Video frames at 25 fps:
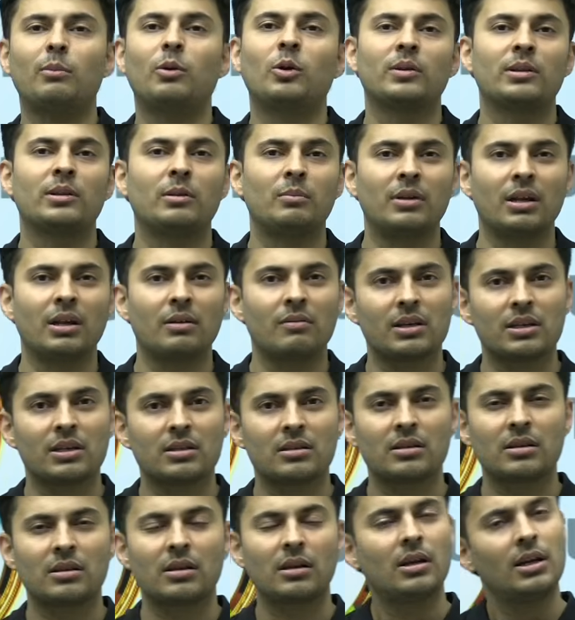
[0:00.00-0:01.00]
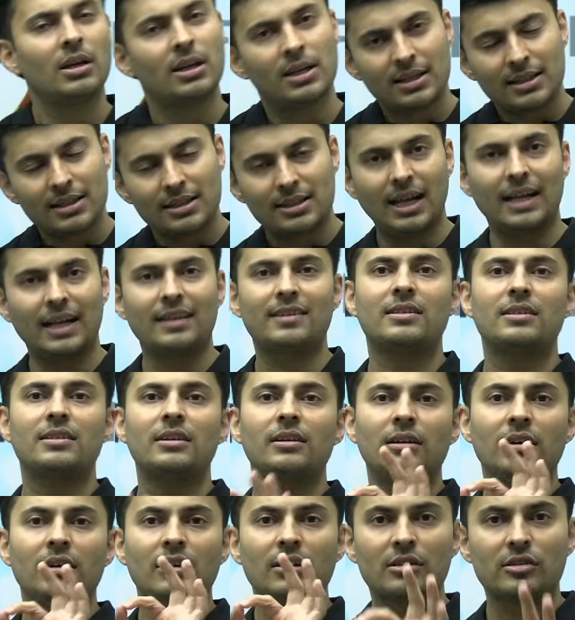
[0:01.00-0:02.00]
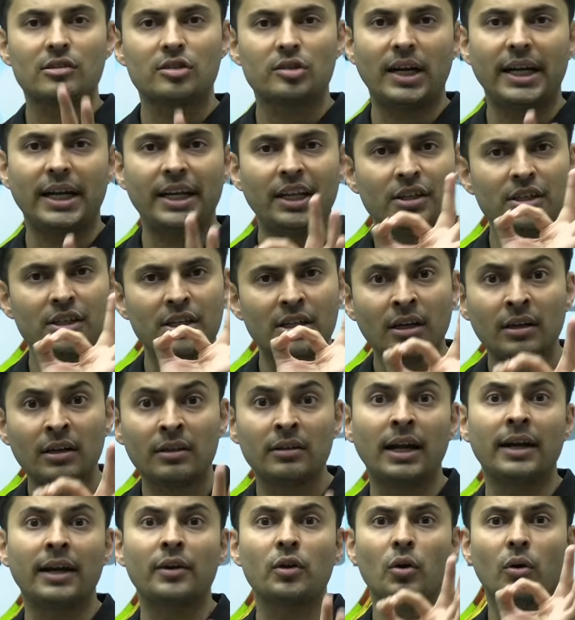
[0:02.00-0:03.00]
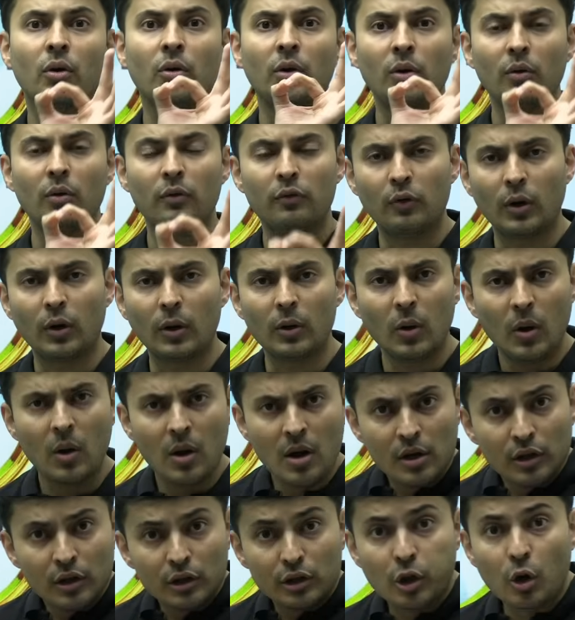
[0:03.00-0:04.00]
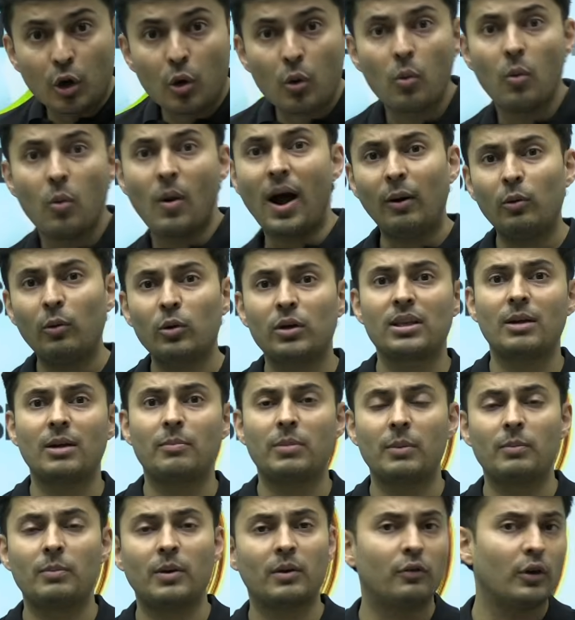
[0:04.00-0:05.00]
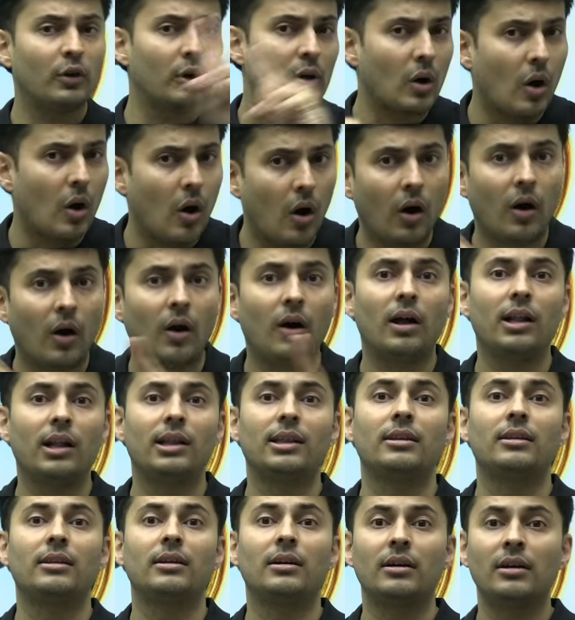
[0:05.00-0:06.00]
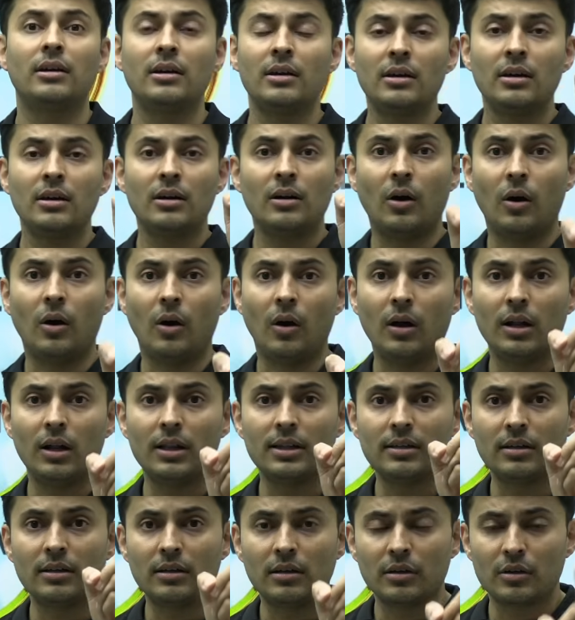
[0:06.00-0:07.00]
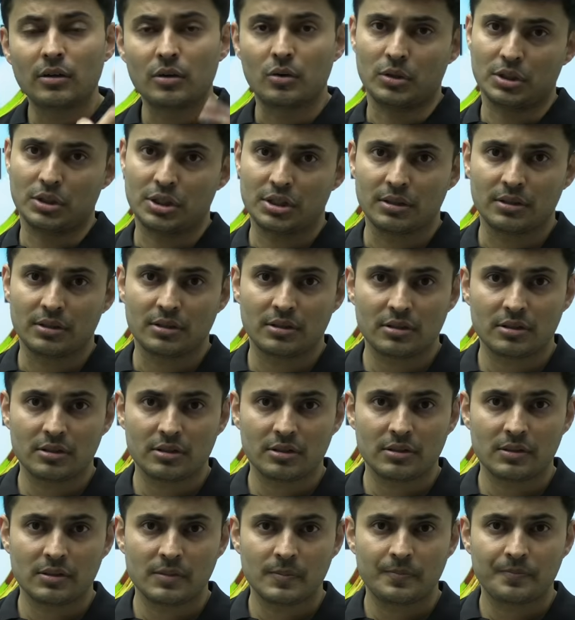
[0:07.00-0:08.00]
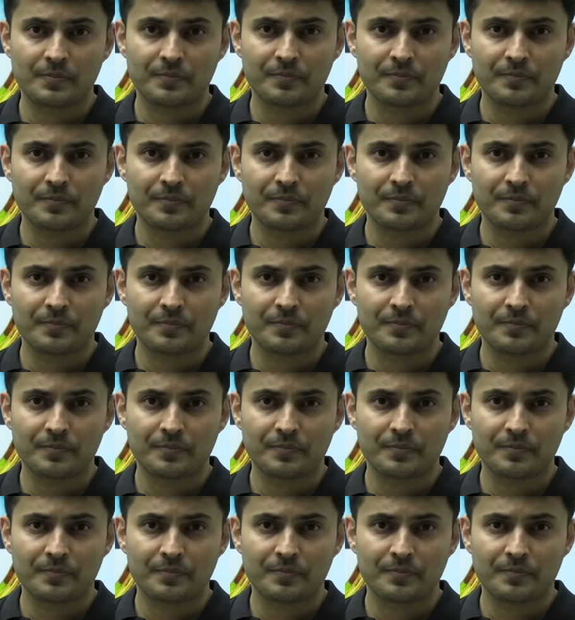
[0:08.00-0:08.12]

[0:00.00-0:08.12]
about the previous. That's the strategy that you're going to follow throughout the paper for all the, all the questions.